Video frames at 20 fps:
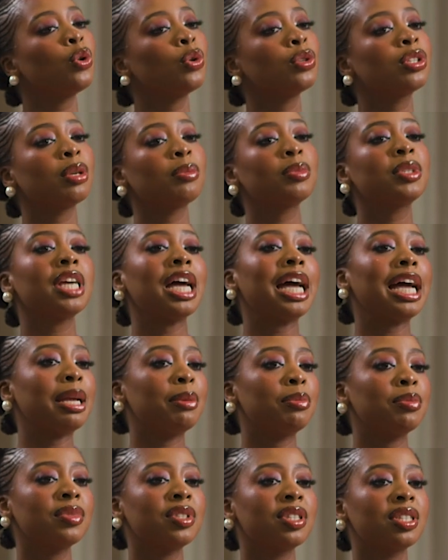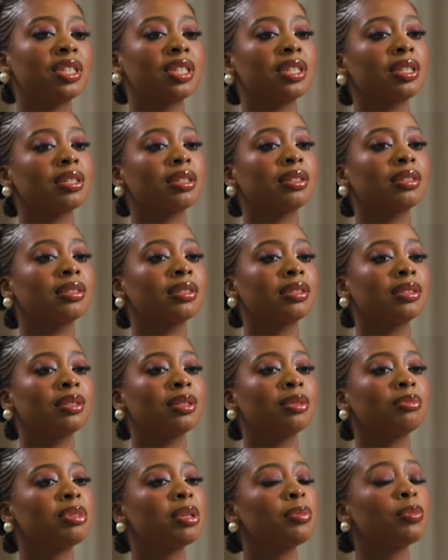sometimes
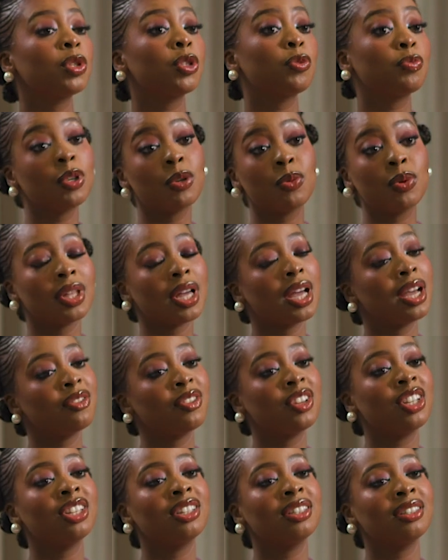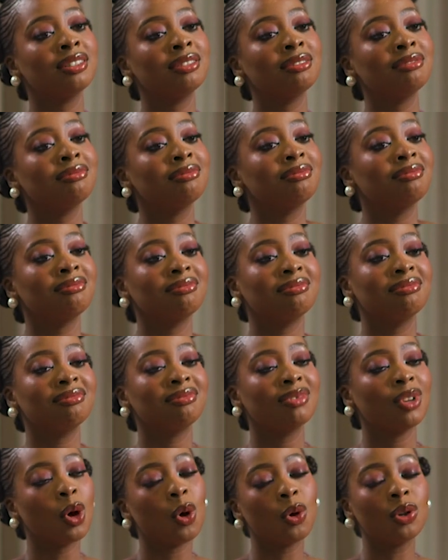people speak without having
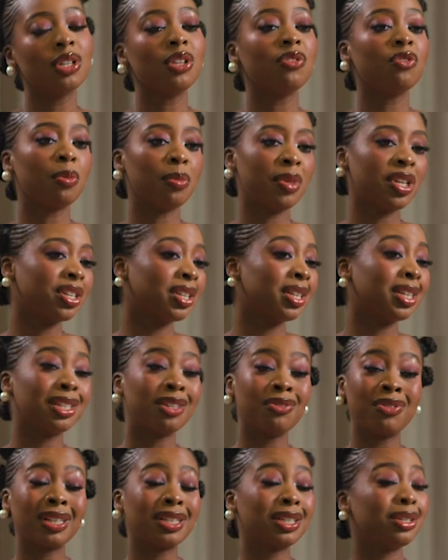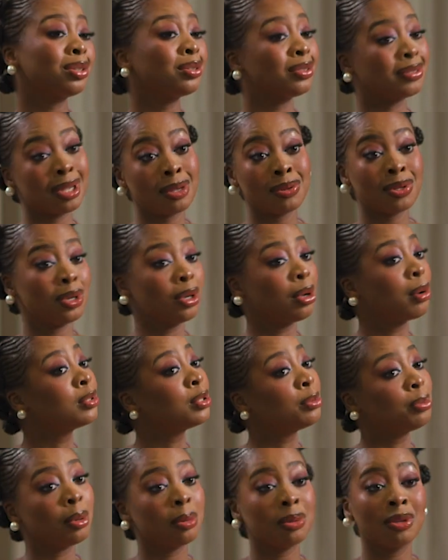all the information. In fact, a lot of times when it comes
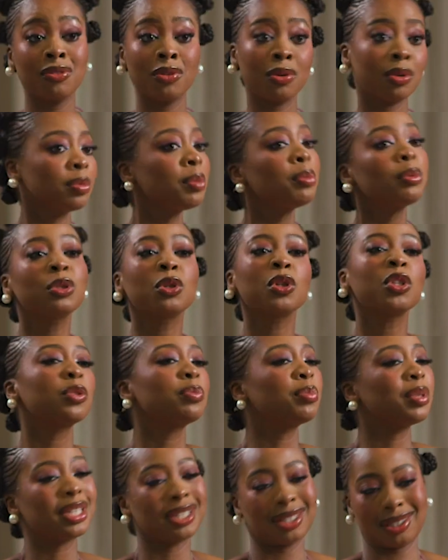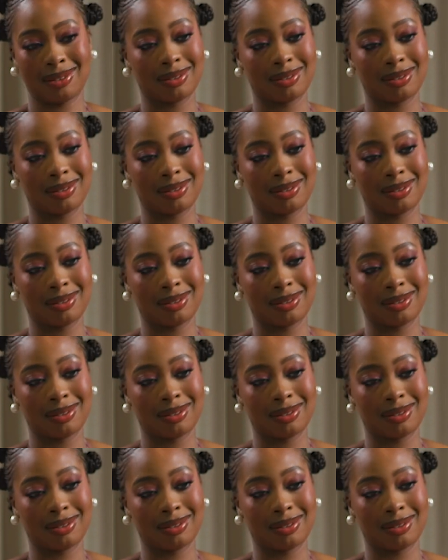to public figure, people just speak.